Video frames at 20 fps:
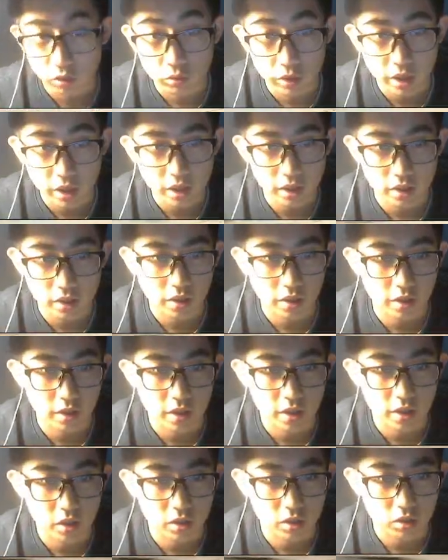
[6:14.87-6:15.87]
anything like
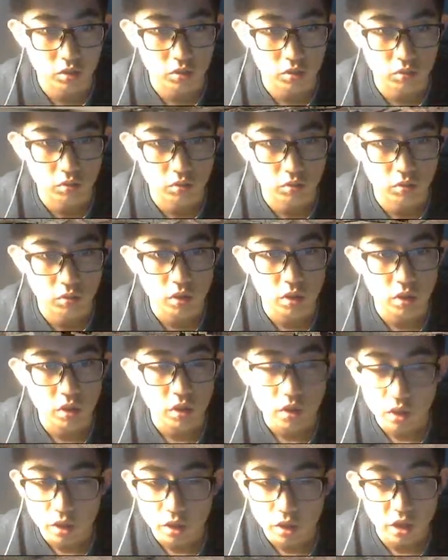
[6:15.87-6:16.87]
that to
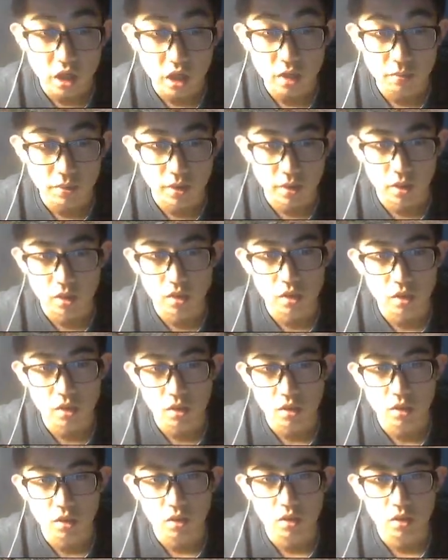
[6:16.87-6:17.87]
keep it,
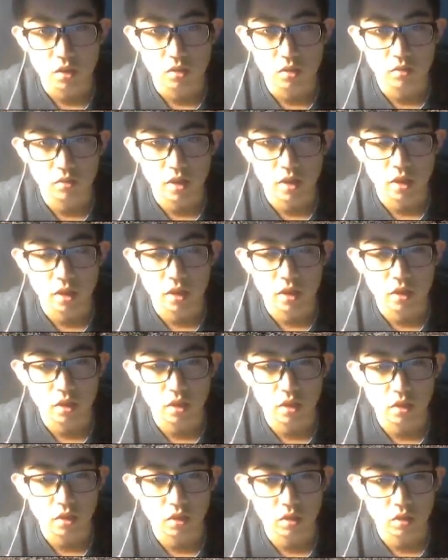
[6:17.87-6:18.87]
so that
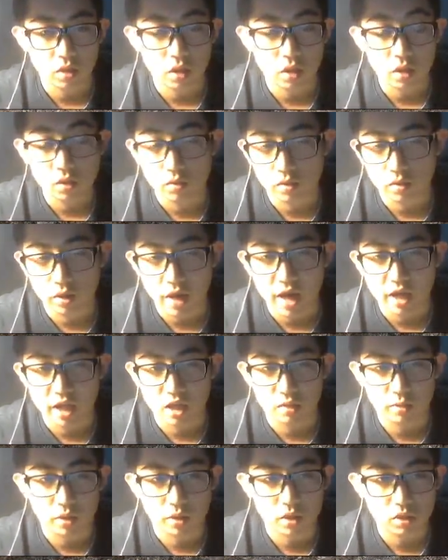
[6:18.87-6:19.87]
the
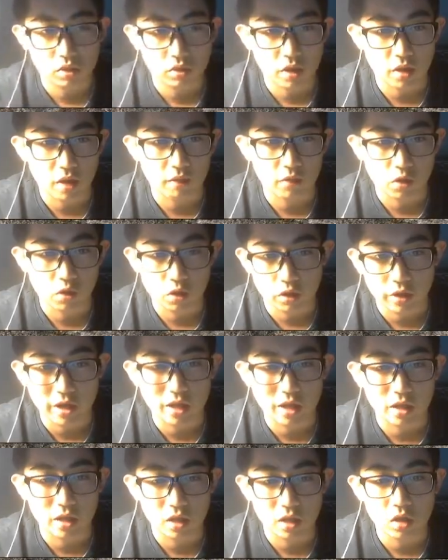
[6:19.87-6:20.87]
experts could have a look
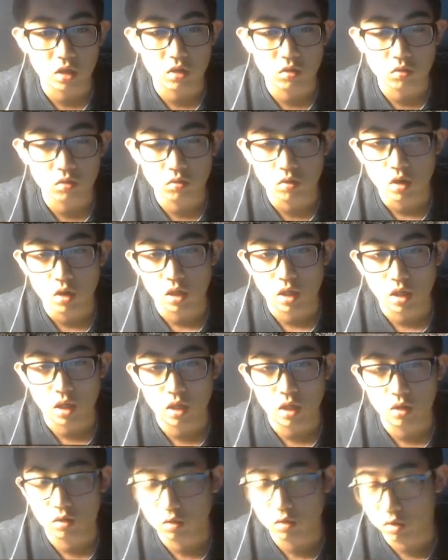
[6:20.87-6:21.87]
at the new
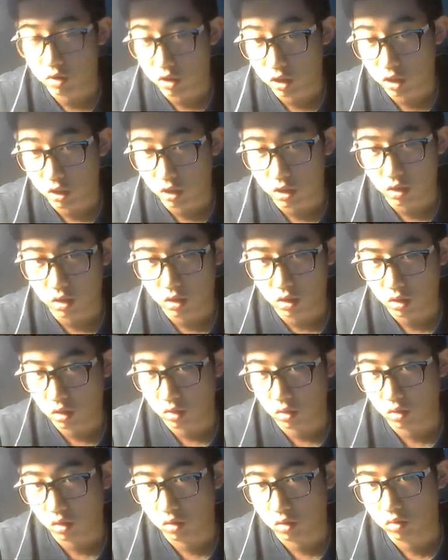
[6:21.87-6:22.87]
technology
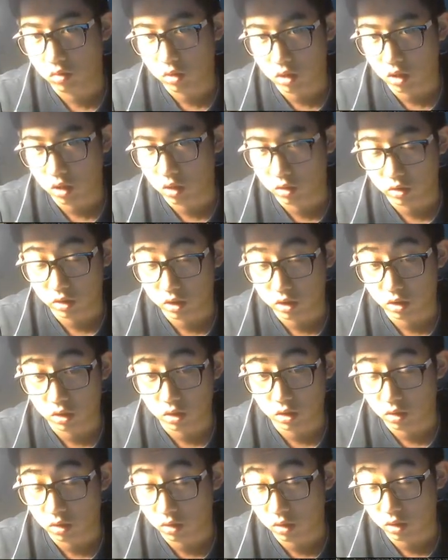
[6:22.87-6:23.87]
used on
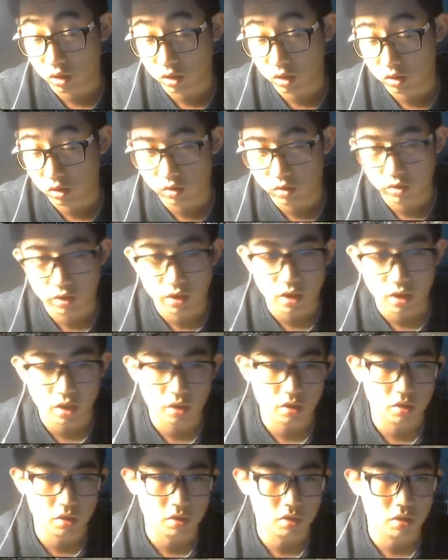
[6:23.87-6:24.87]
the Centurion
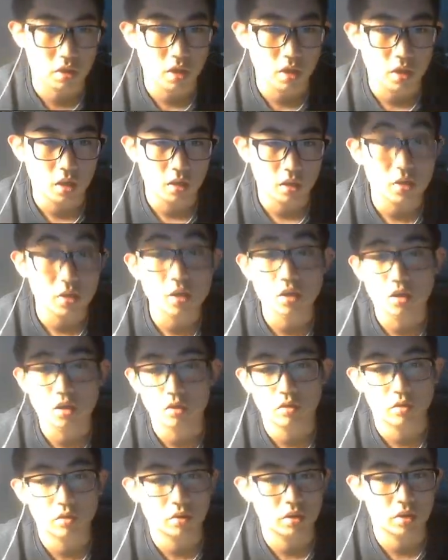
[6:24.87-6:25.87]
tank, because the
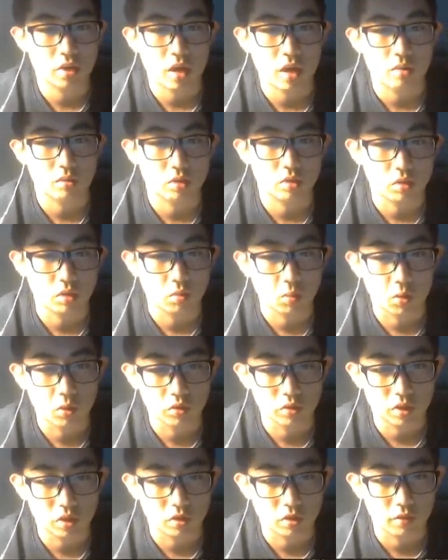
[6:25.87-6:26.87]
Centurion is an absolute
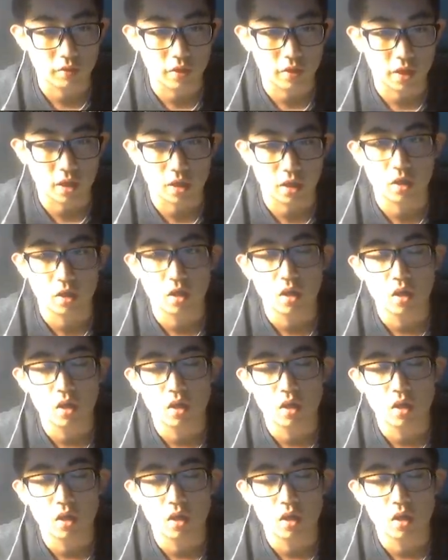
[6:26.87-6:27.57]
monster of a tank.